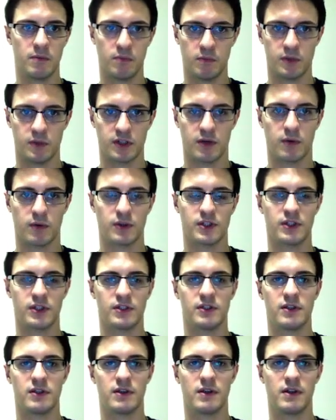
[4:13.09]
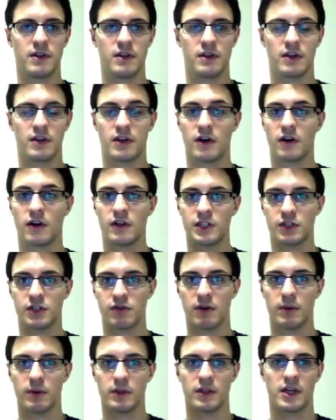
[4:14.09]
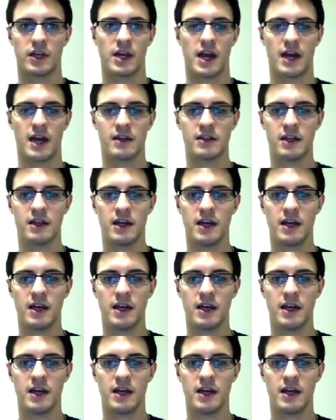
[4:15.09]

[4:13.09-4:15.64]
which of course is the current string we're looking at,